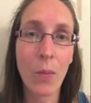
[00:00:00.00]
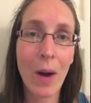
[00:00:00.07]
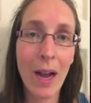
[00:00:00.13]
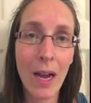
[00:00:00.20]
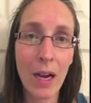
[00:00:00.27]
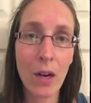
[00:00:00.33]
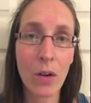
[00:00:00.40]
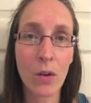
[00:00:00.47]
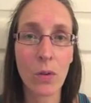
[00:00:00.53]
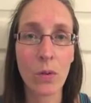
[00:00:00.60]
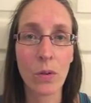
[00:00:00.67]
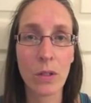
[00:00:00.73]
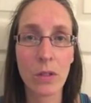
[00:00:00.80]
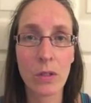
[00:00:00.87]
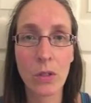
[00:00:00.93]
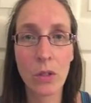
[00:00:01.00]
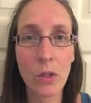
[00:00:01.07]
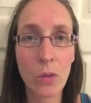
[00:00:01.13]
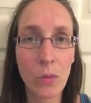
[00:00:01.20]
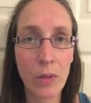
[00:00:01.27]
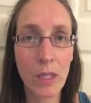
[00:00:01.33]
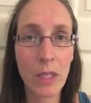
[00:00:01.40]
"Wow, so
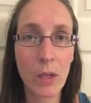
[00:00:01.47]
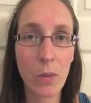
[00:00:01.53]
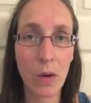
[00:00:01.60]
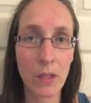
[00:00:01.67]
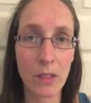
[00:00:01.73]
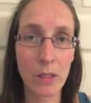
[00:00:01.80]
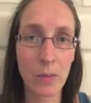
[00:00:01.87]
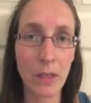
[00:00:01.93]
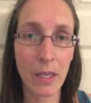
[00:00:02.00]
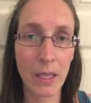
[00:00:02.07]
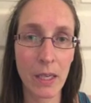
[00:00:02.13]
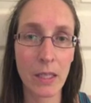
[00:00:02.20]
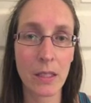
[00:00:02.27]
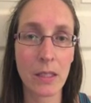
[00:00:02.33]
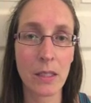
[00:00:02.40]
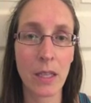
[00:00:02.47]
you really want some keys